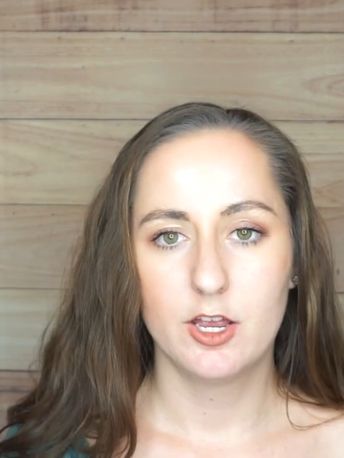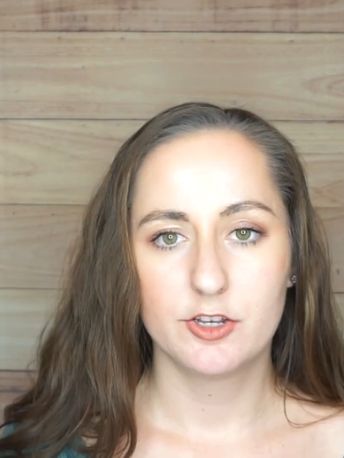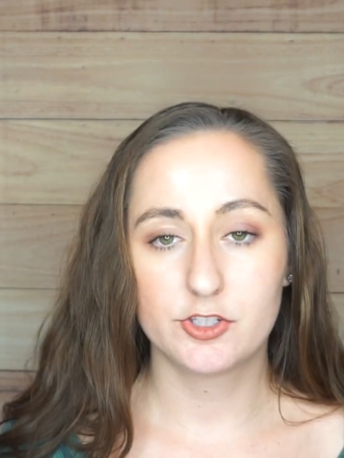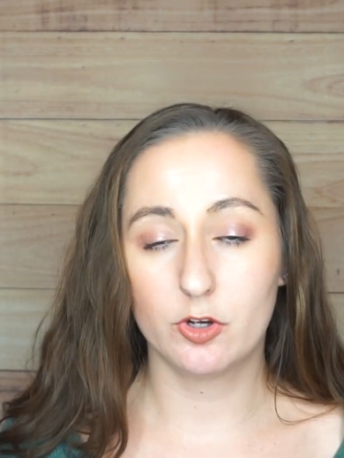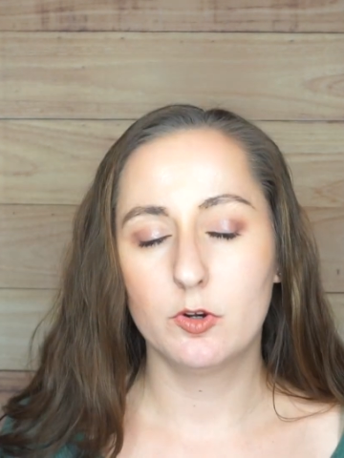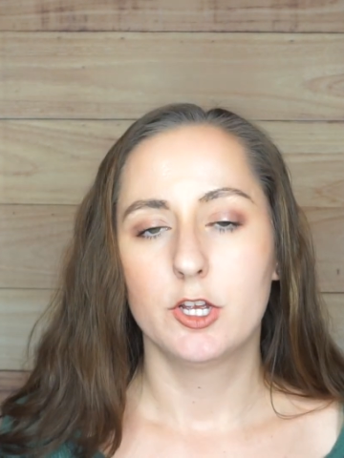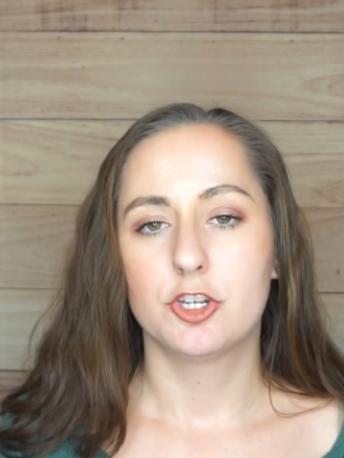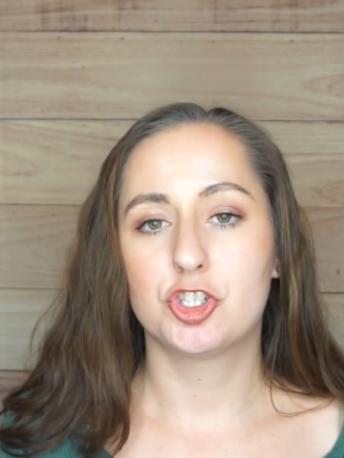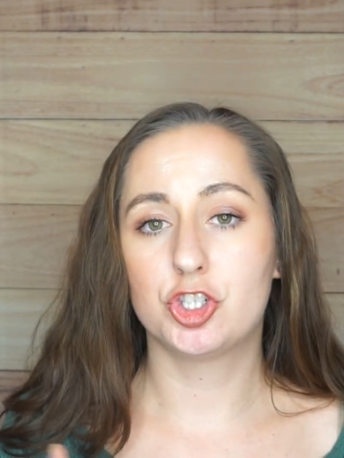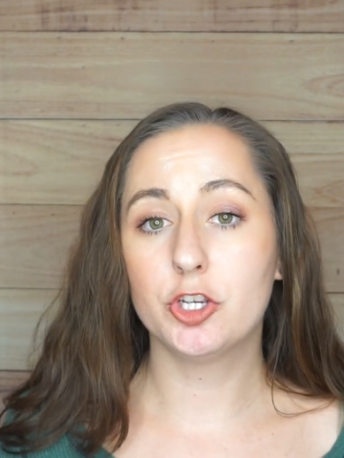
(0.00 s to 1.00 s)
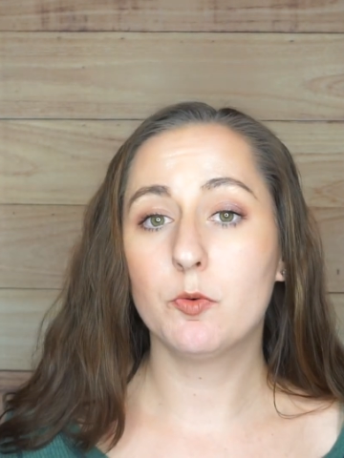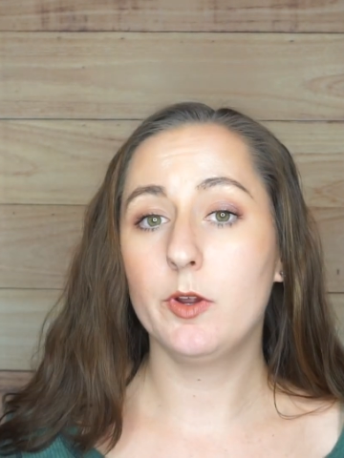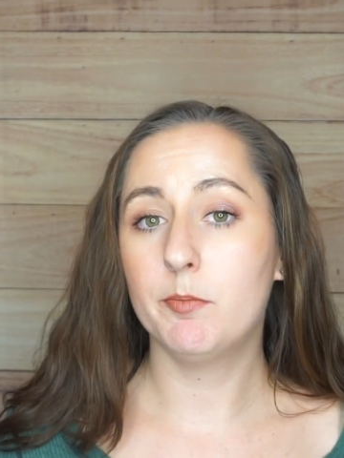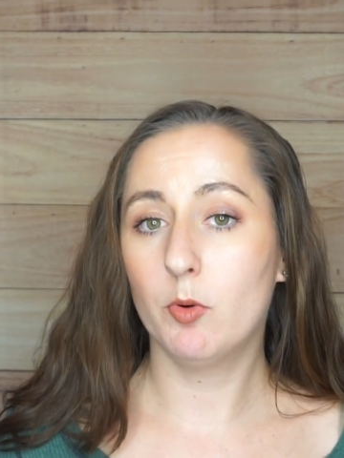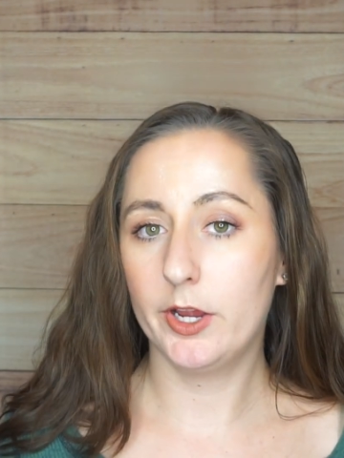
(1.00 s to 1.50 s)
So should
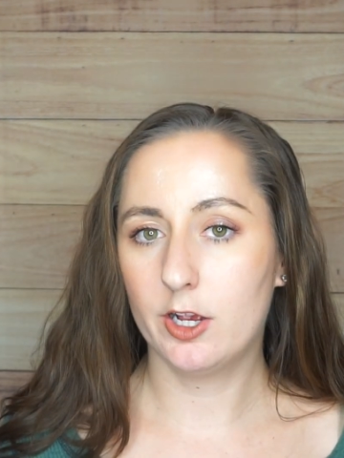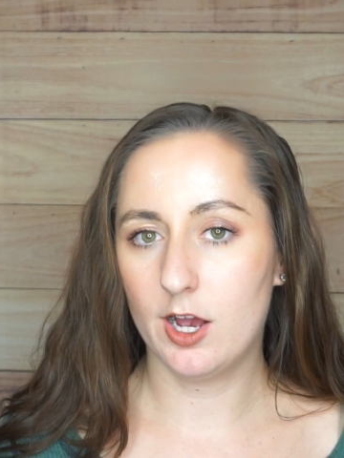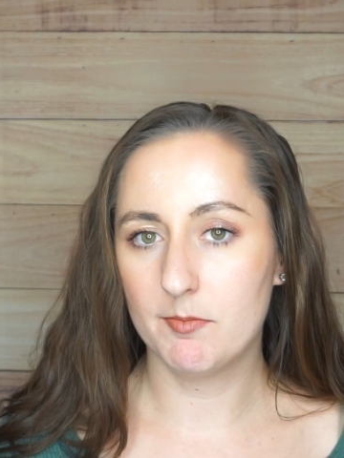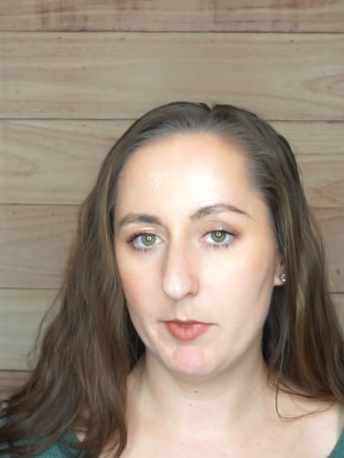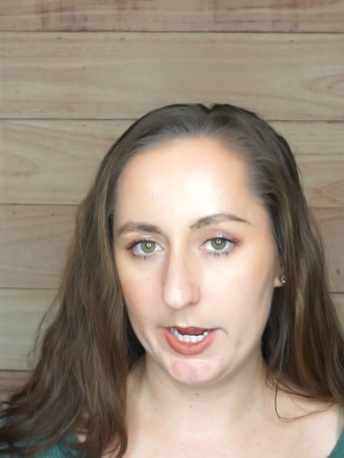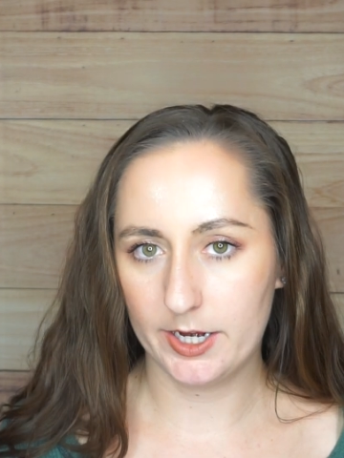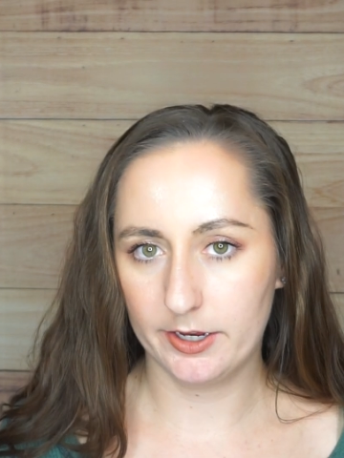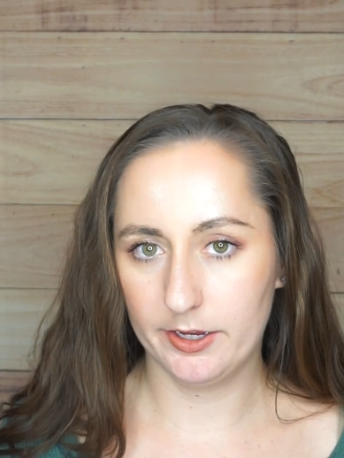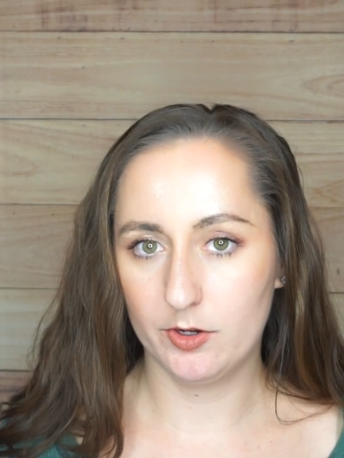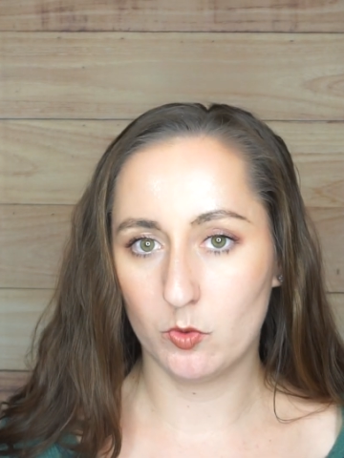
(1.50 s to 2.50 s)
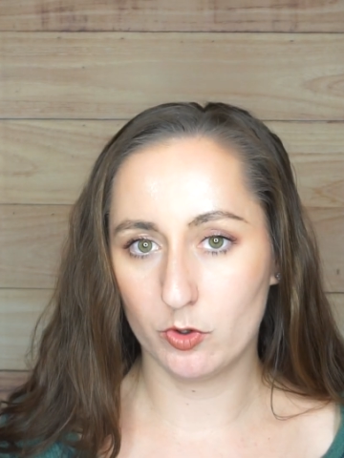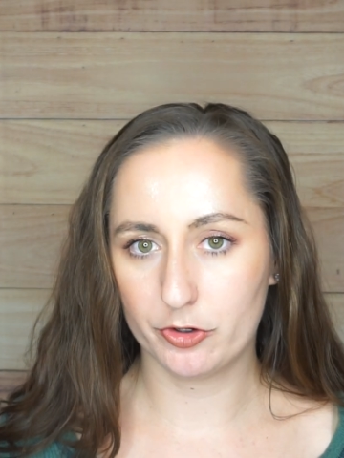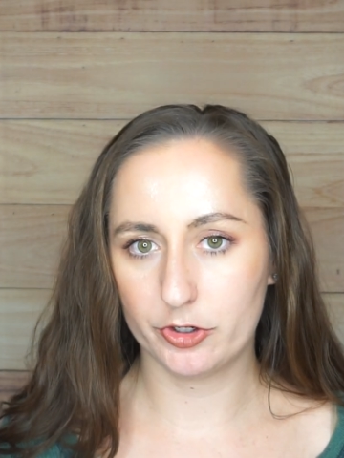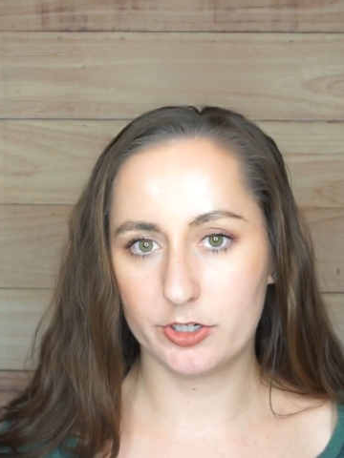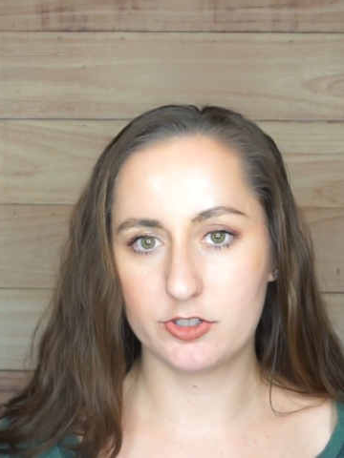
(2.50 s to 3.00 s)
we boycott mica in
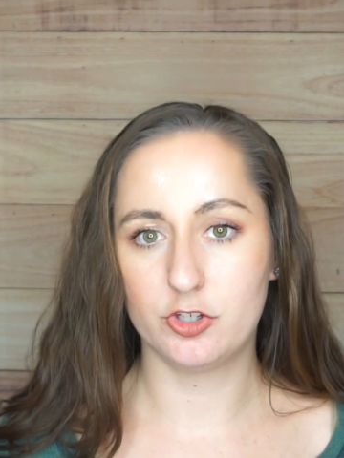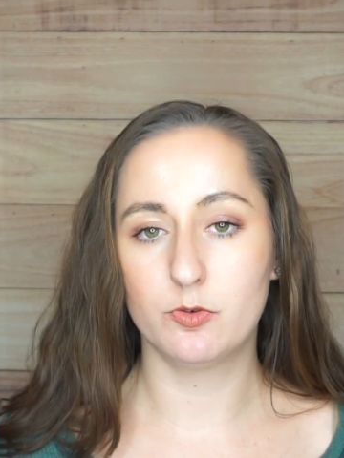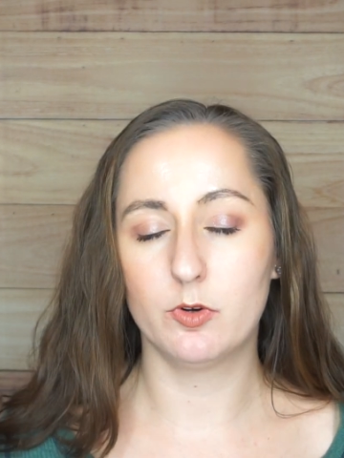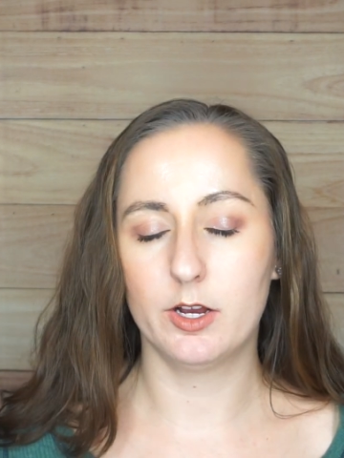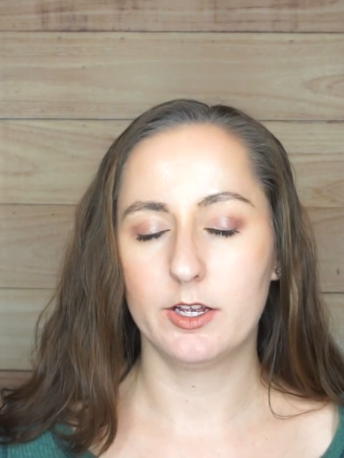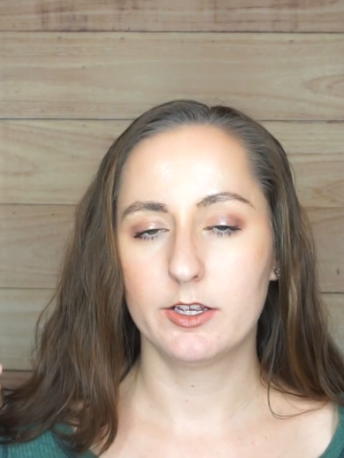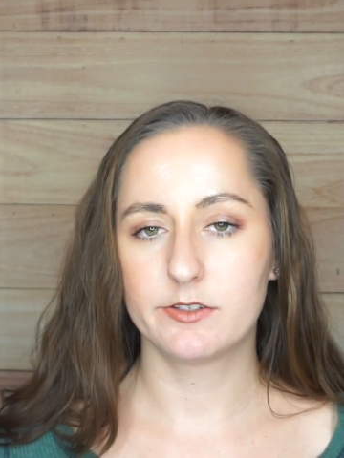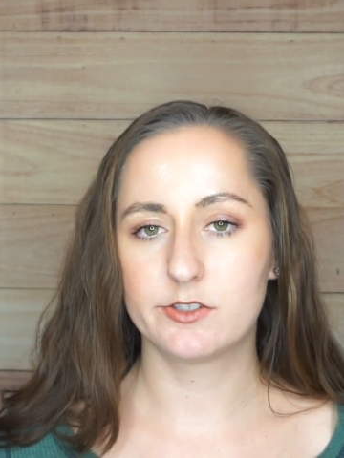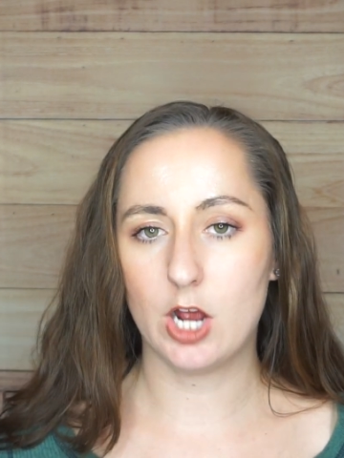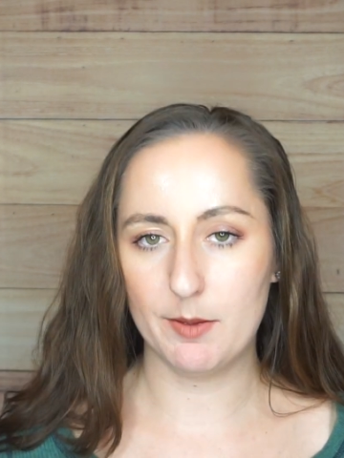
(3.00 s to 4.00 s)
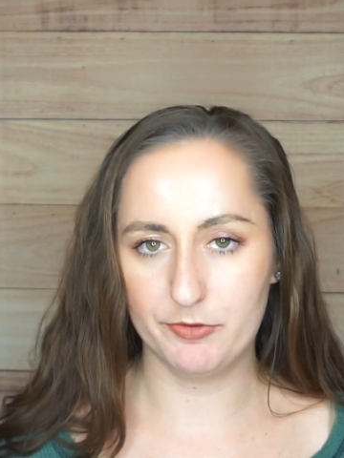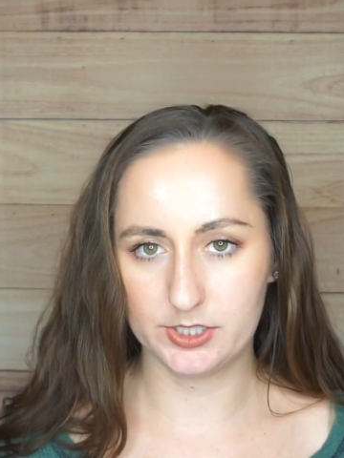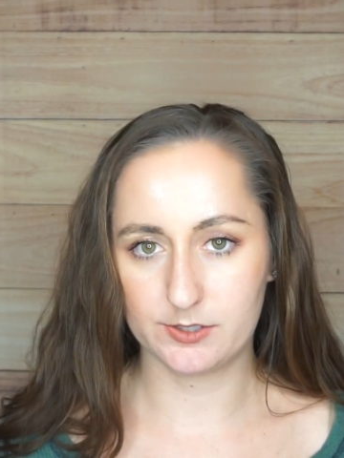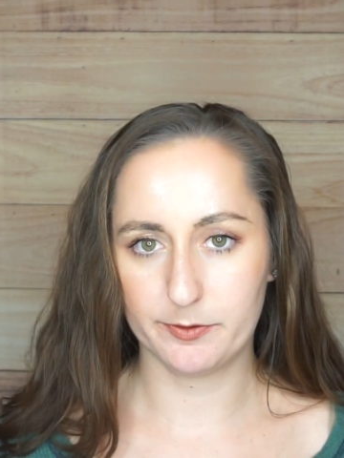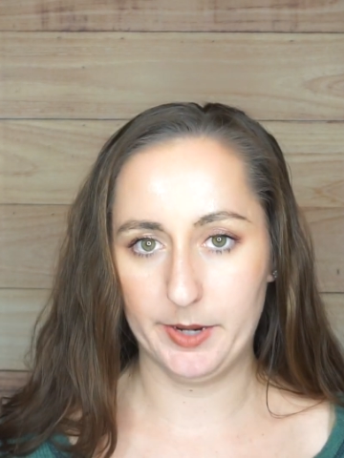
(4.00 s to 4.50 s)
order to stop
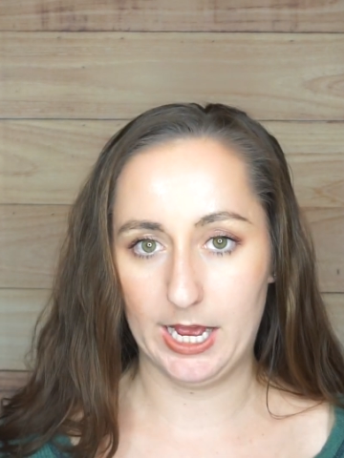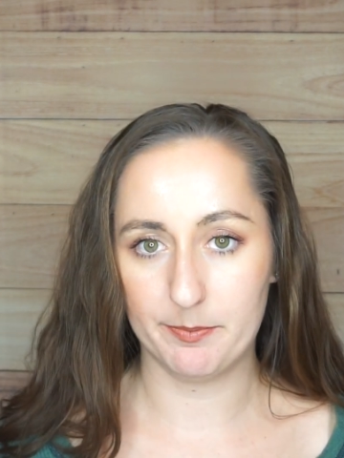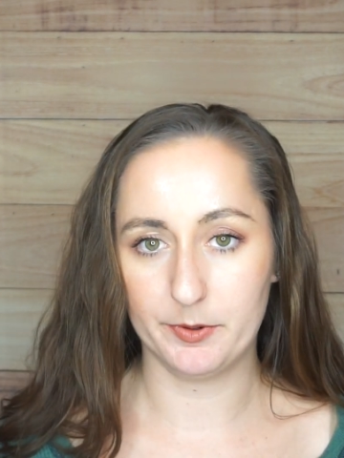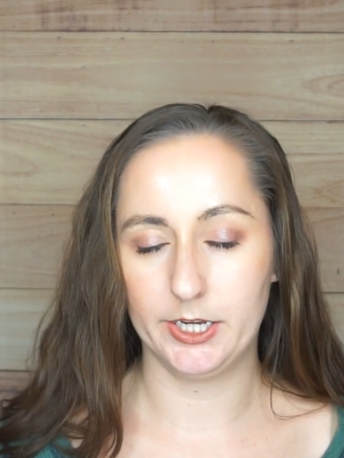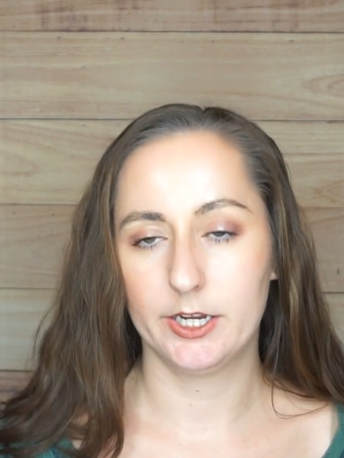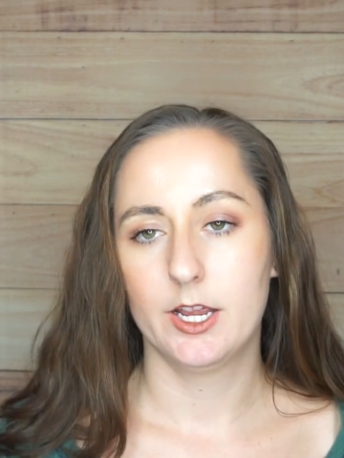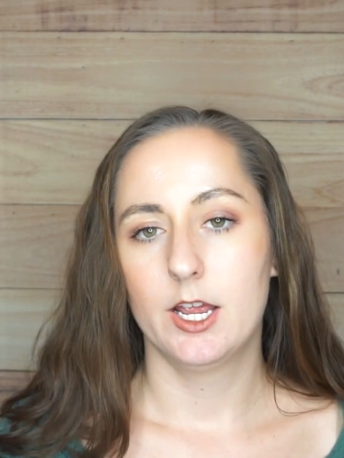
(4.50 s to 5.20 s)
this from happening?